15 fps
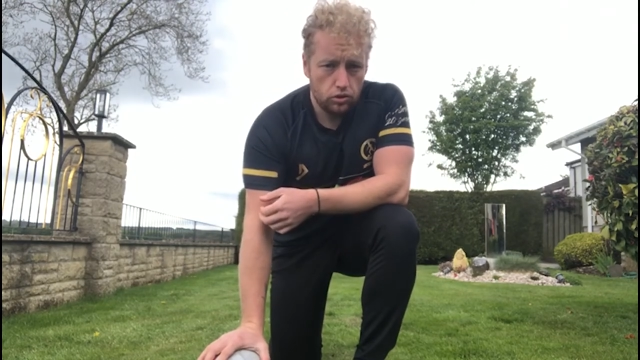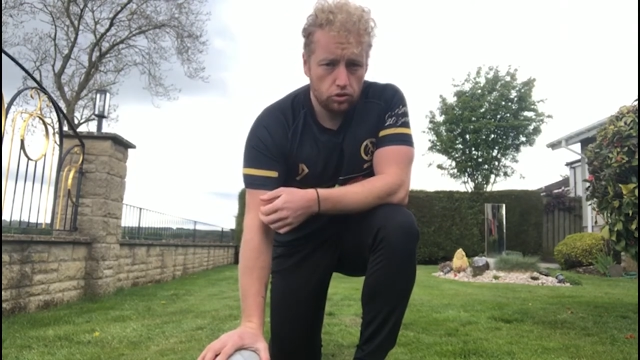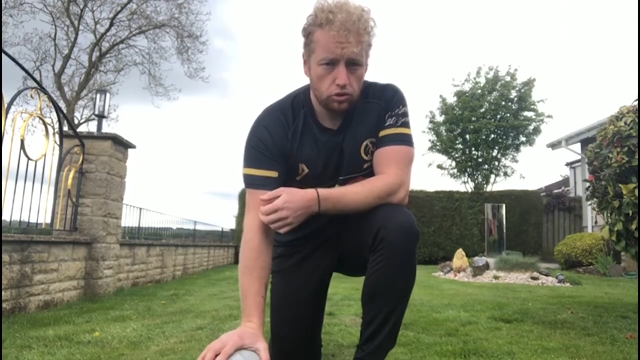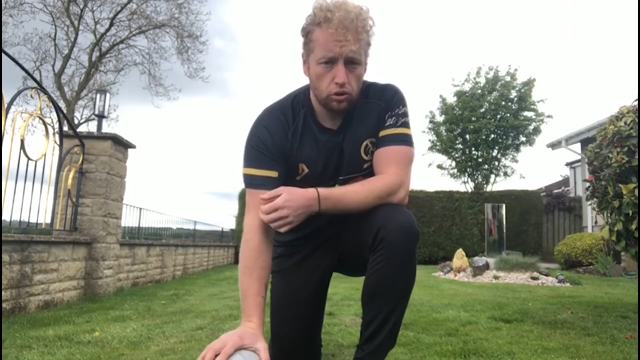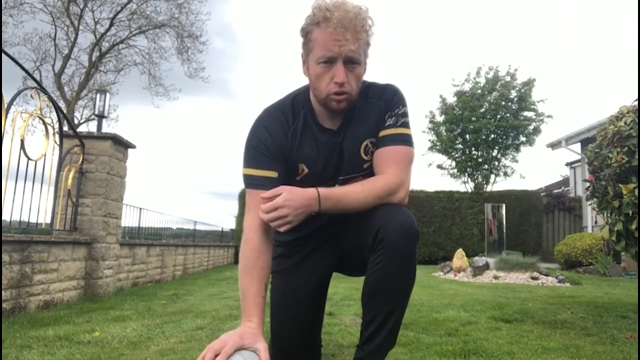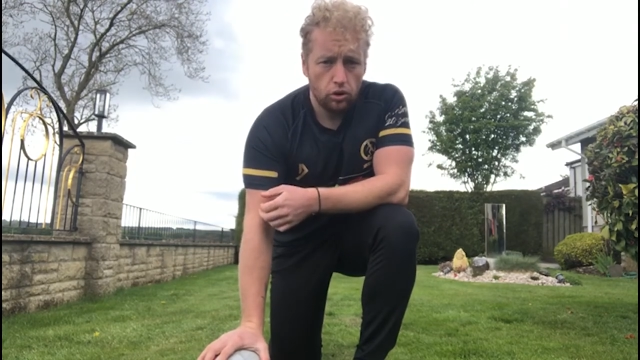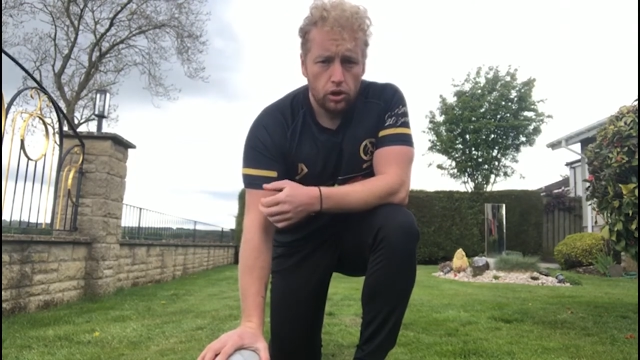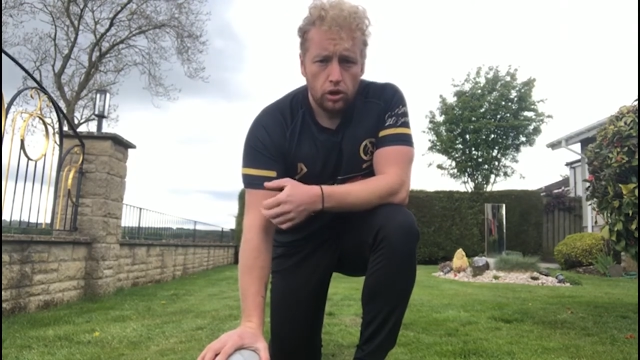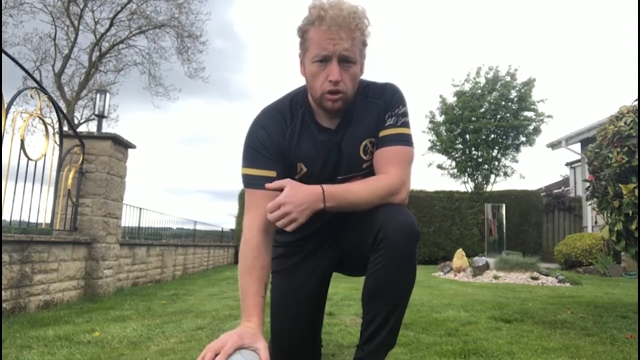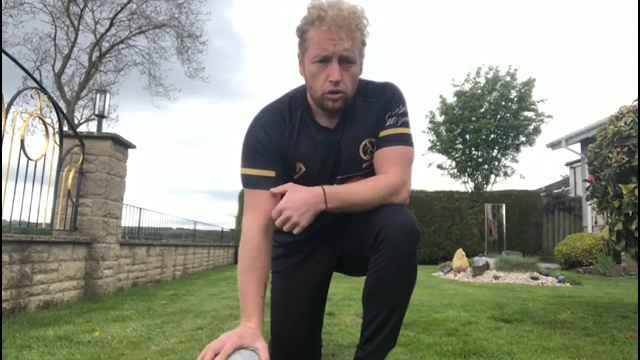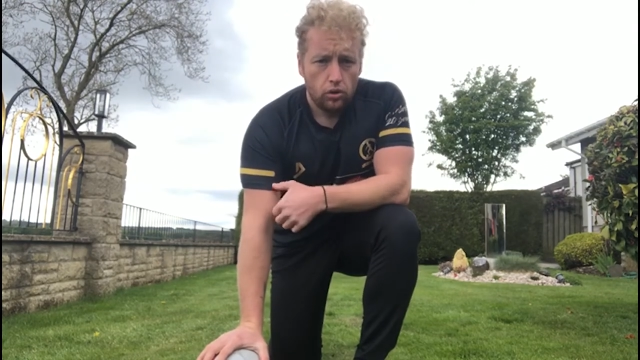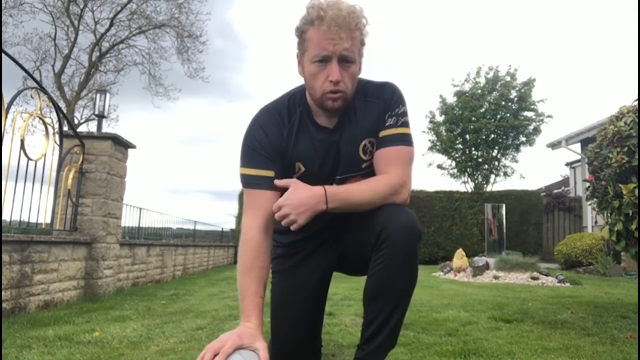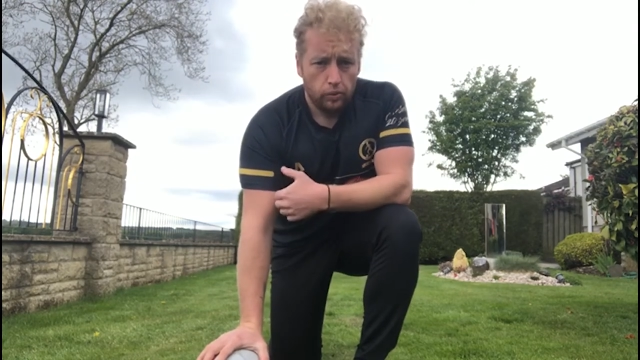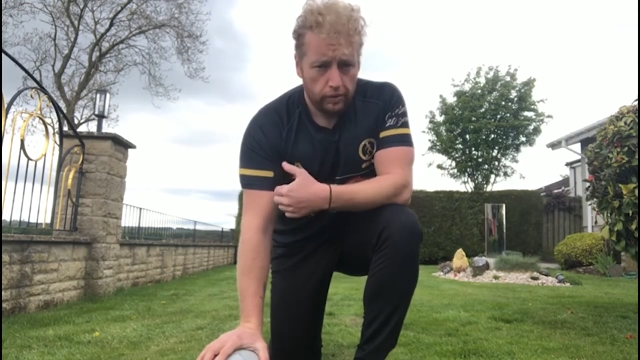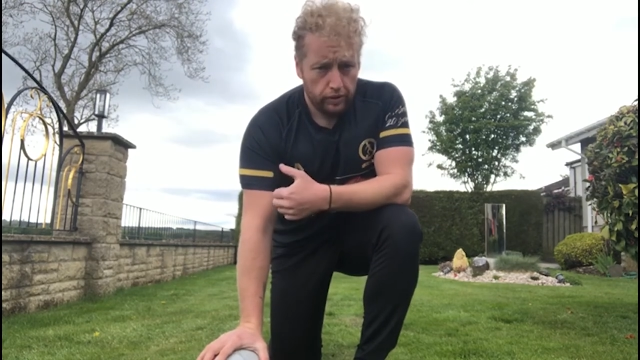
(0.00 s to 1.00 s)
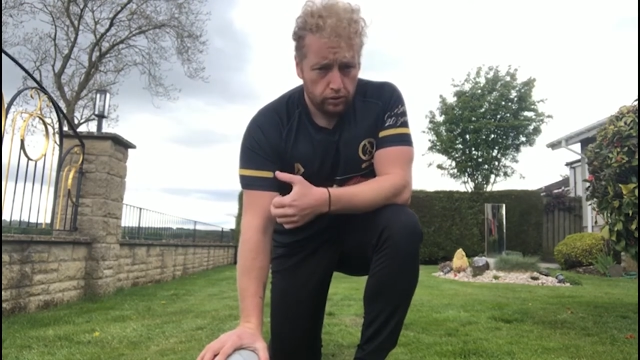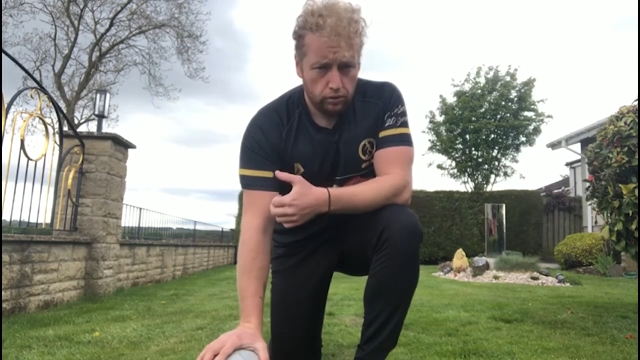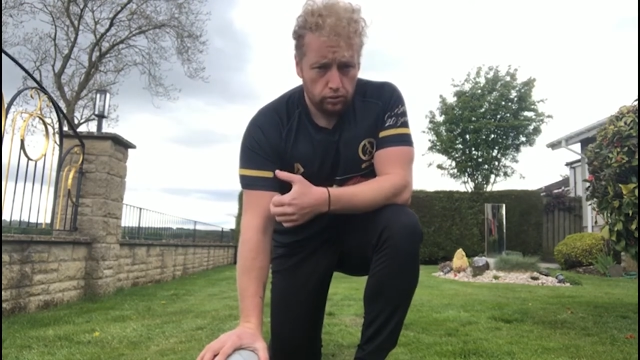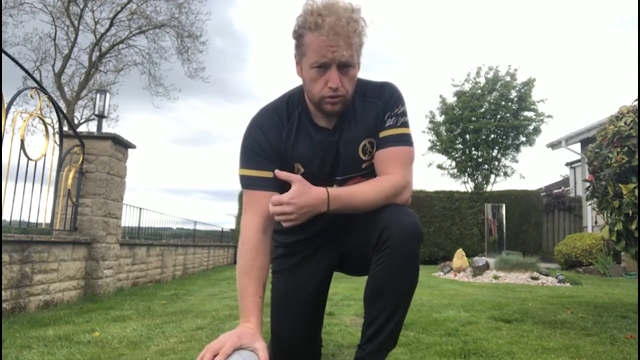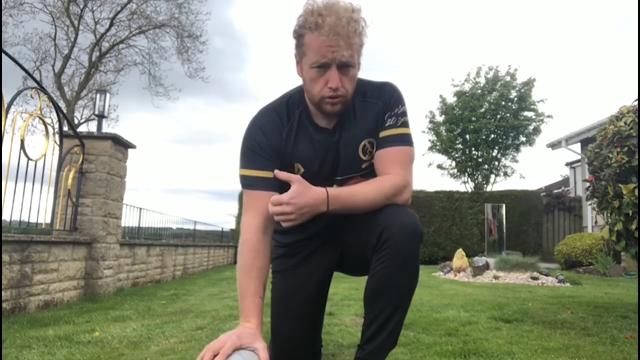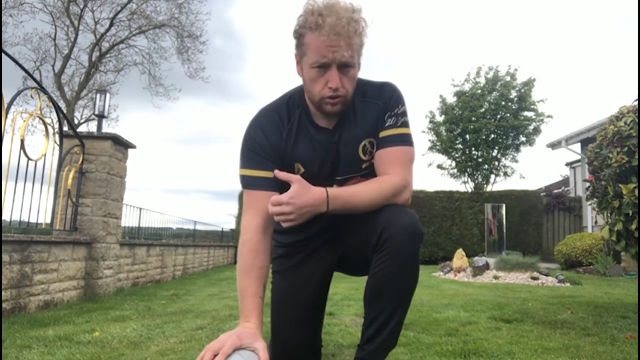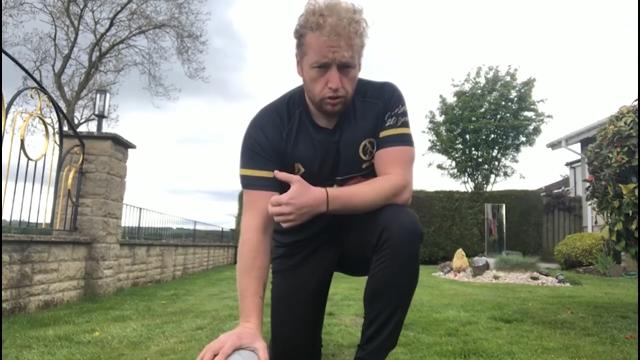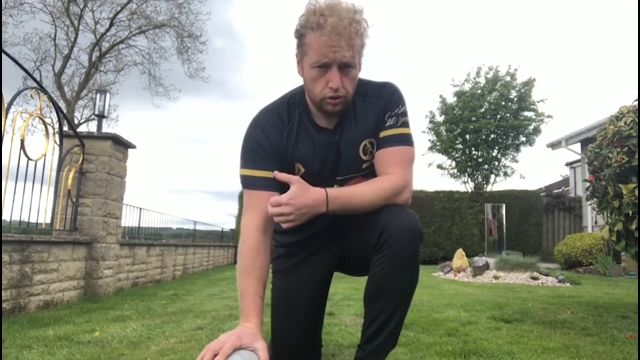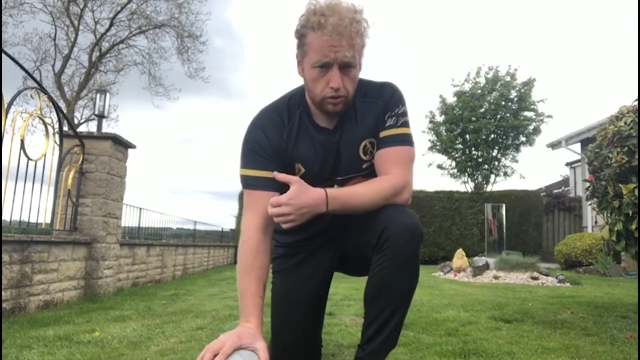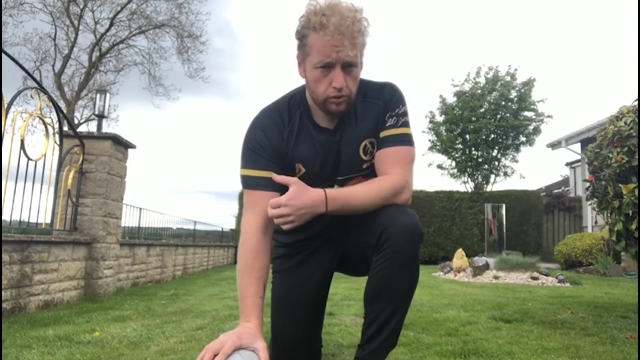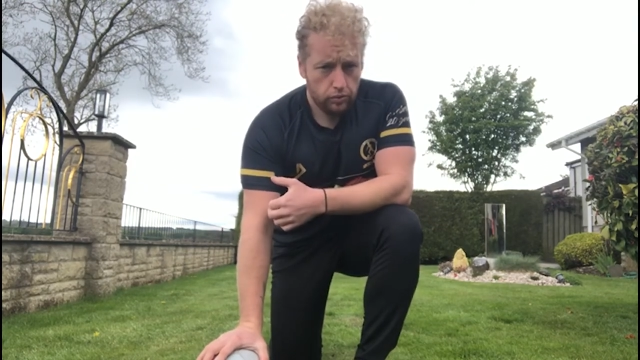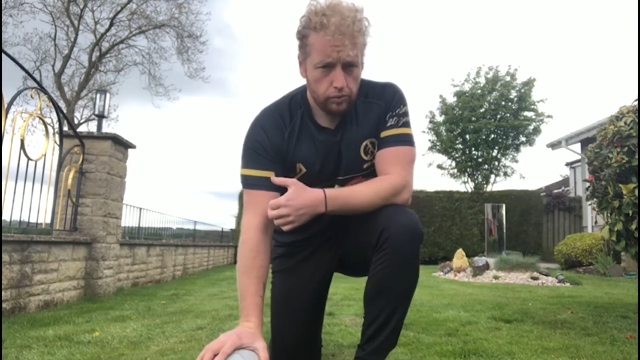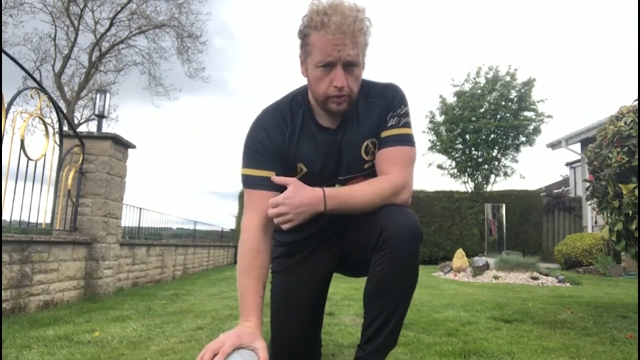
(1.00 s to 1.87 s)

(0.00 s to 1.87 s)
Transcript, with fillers: So, with Coach John,